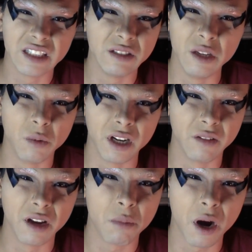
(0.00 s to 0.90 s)
You weren't
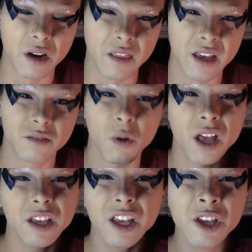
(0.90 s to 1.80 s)
even part of this. Well,
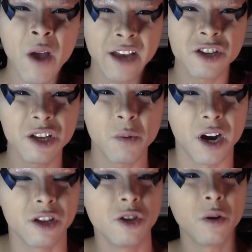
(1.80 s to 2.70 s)
you were.
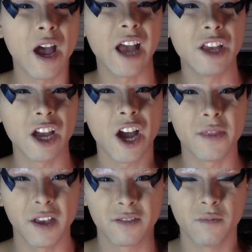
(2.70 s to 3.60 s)
I got
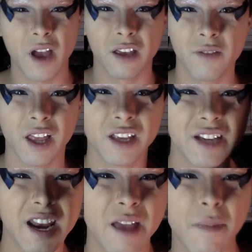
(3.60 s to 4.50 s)
this from Valley Village,
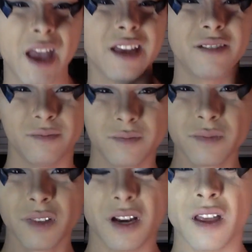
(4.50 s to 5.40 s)
and I made
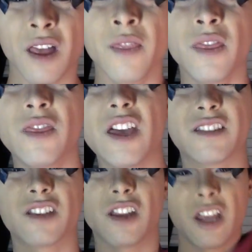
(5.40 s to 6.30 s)
this
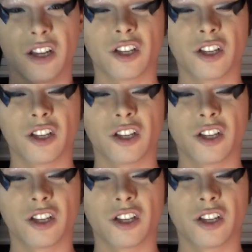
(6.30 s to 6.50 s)
little